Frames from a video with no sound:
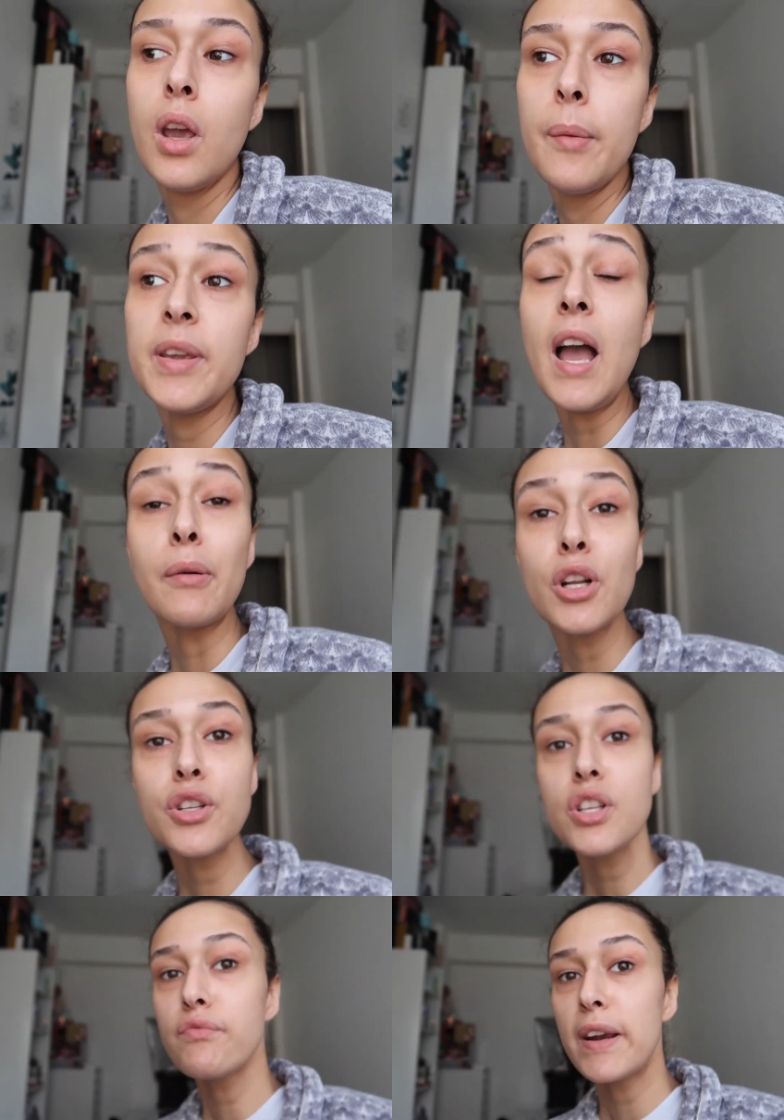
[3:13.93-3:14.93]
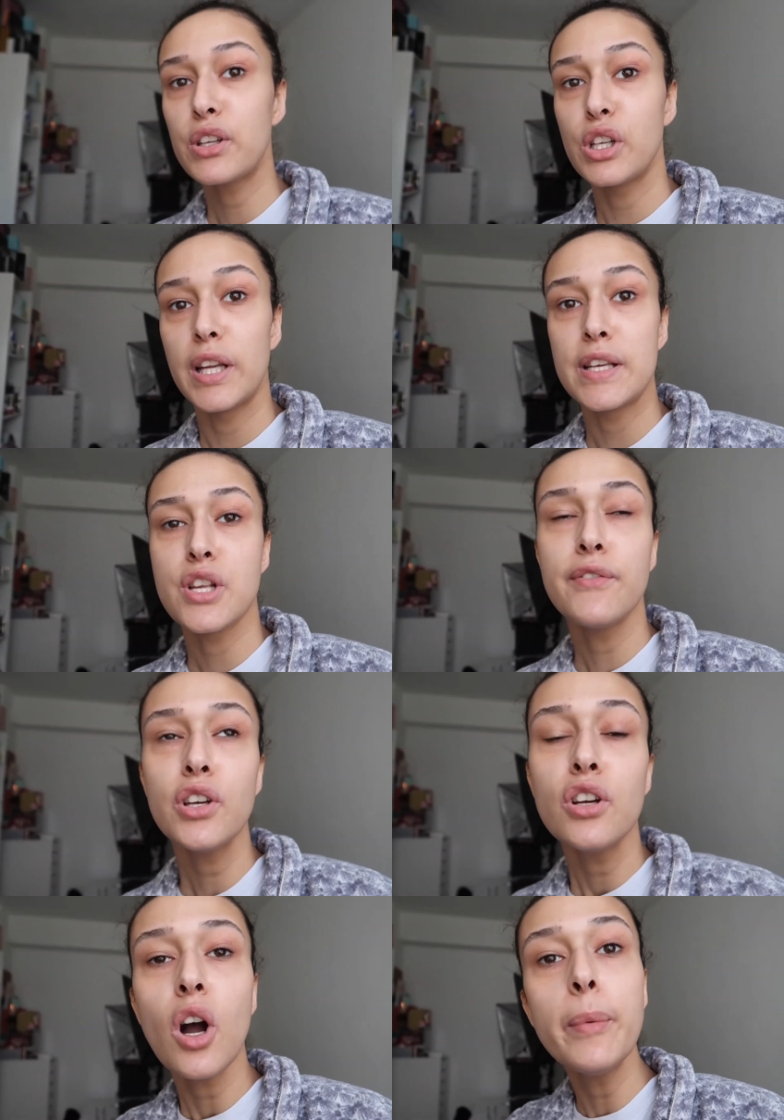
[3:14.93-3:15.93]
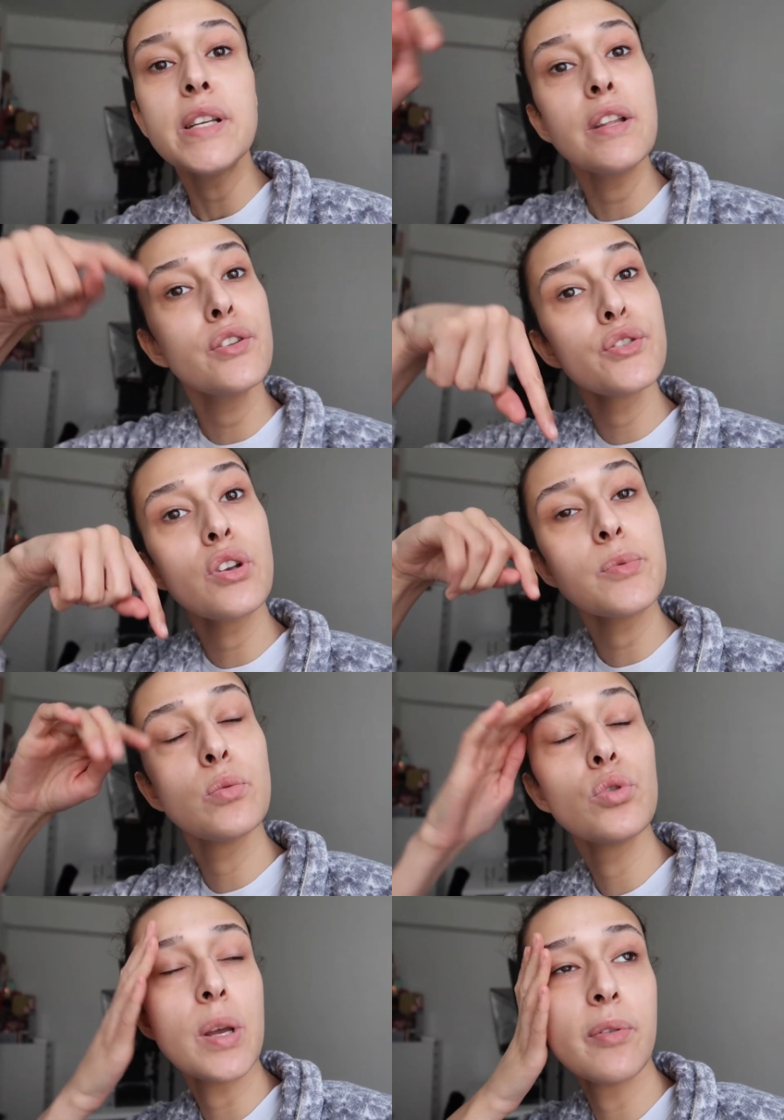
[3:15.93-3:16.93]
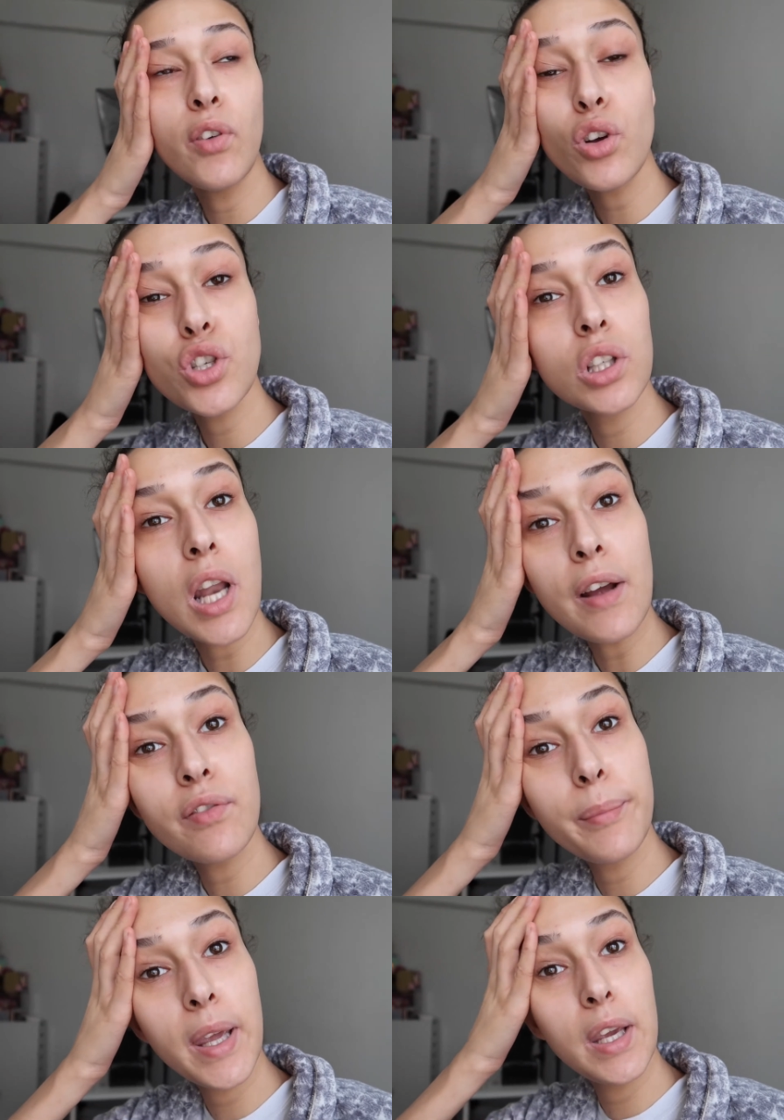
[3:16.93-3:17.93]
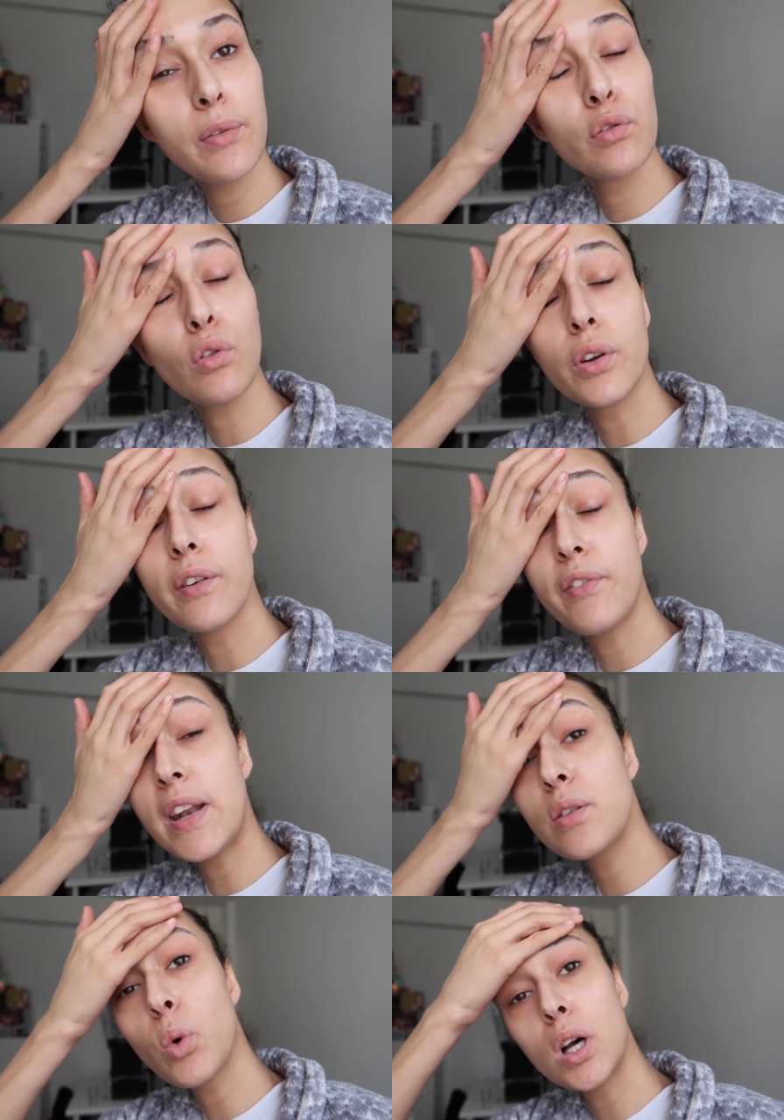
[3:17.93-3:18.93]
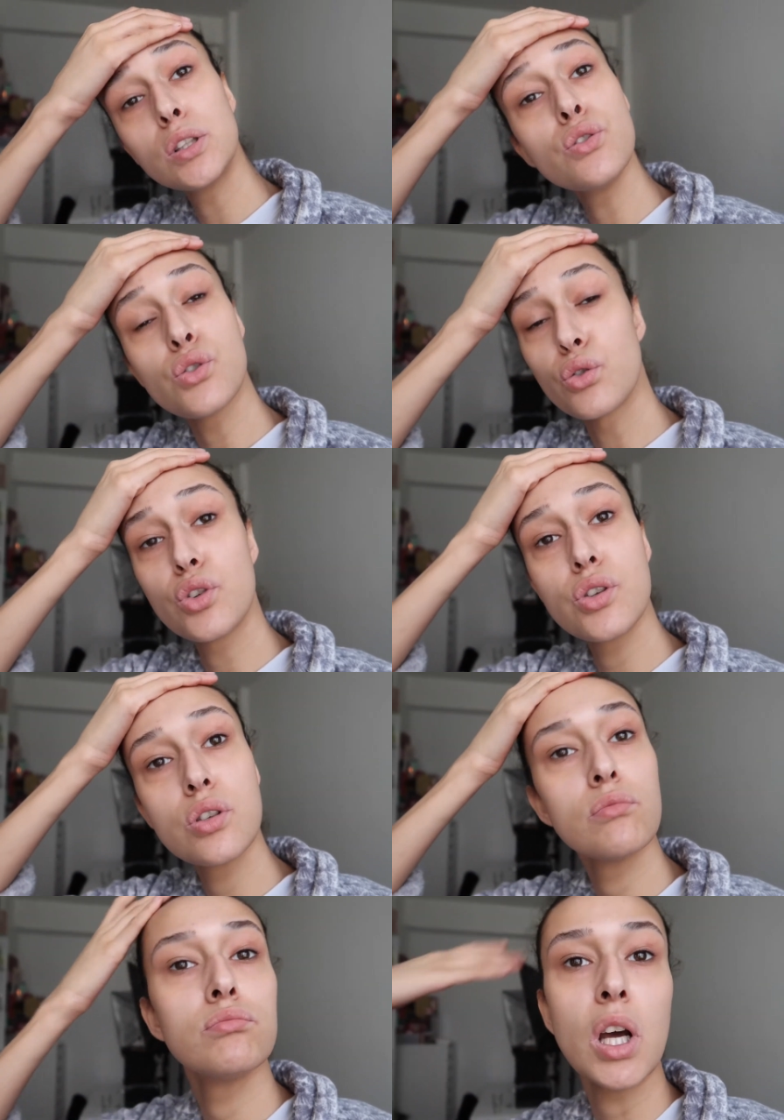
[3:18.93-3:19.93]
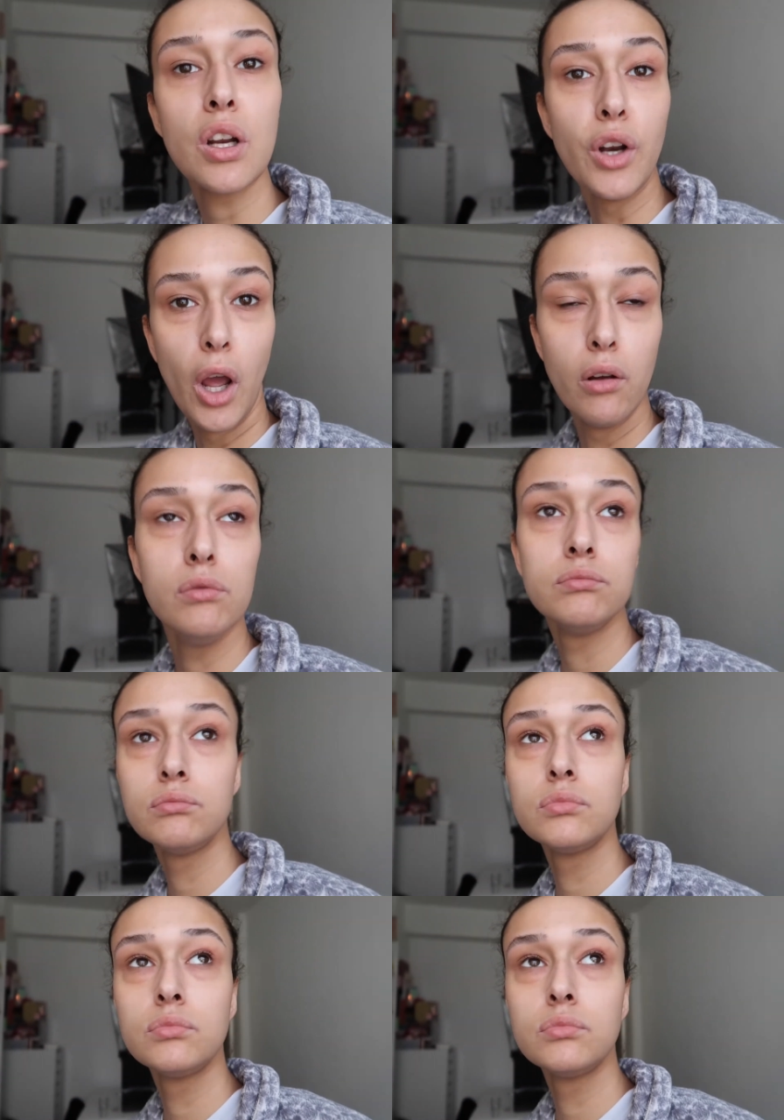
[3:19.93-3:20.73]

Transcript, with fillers: But yeah, I'm going to do these regularly. So if you can comment down in the description what type of vlogs you'd like from me, event ones, or just, I don't know.